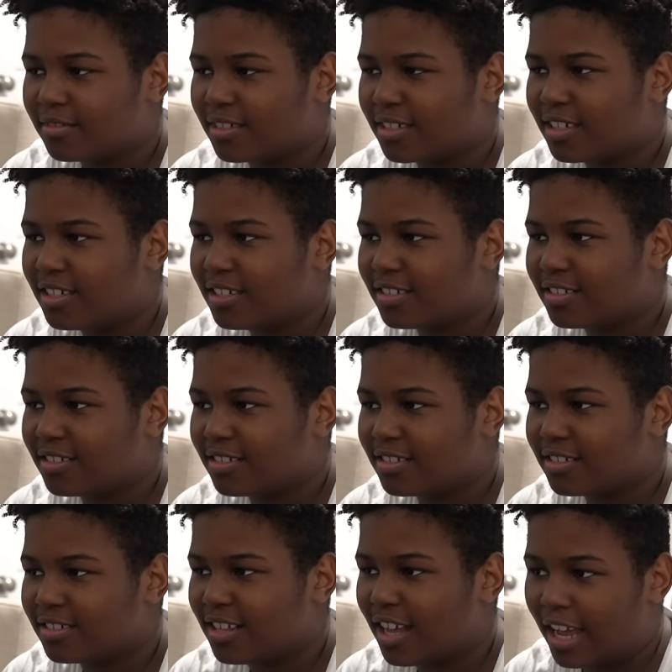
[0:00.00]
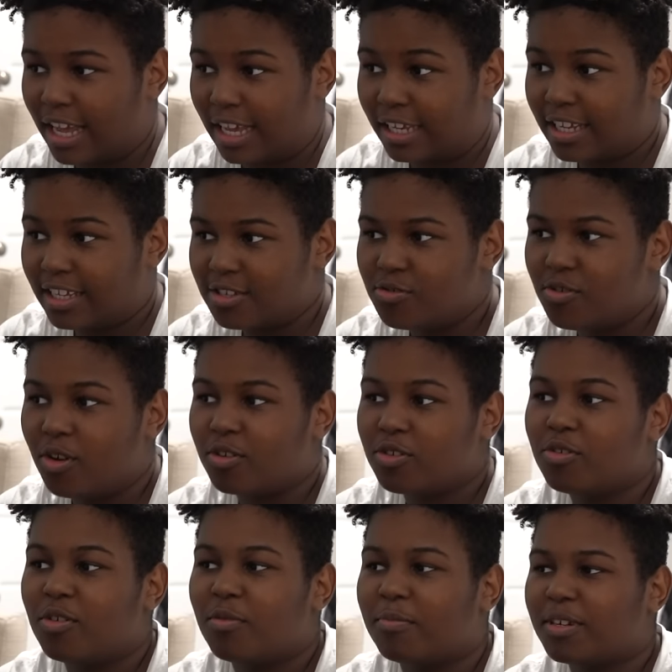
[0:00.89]
Cause it's not. You going
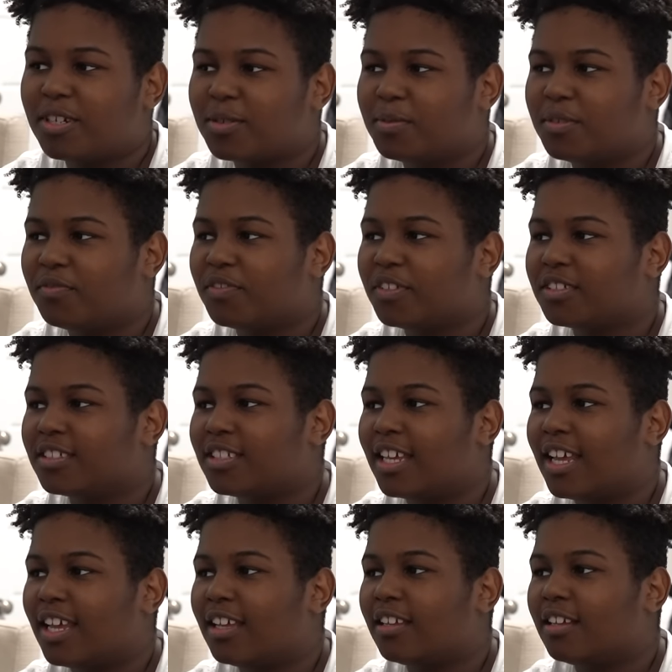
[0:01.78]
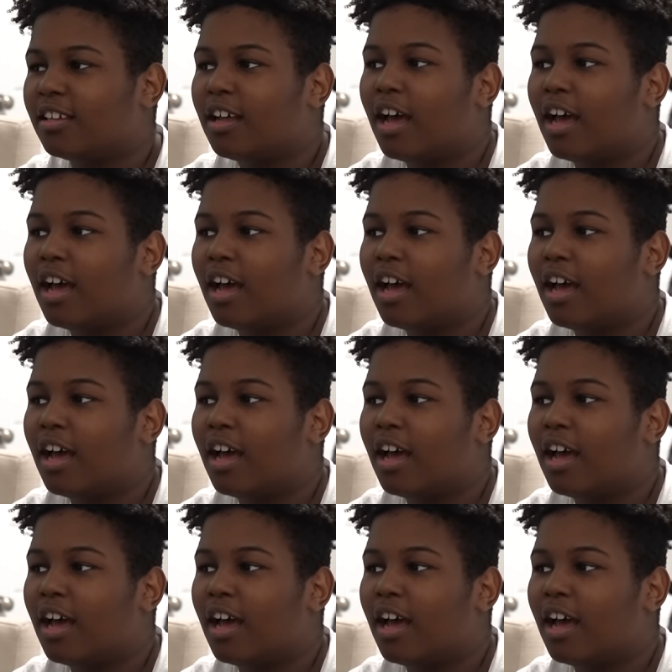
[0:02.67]
you gonna punish me for saying.